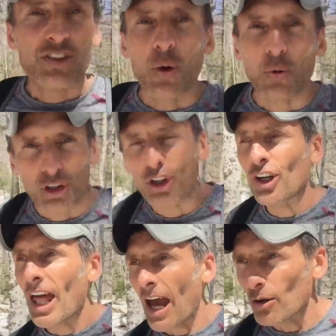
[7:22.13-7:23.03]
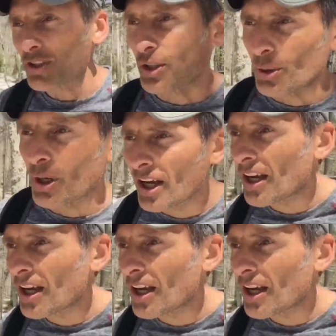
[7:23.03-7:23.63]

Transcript: don't learn how to